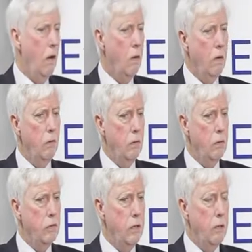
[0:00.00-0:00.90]
Right, well,
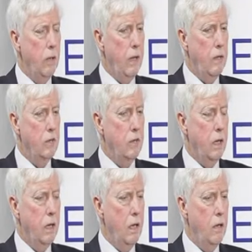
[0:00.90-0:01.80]
single let,
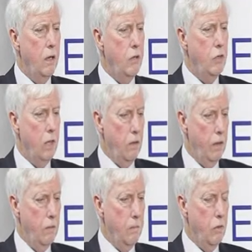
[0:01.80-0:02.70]
generally
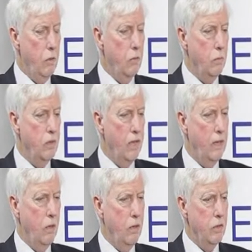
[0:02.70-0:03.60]
the person will take it on a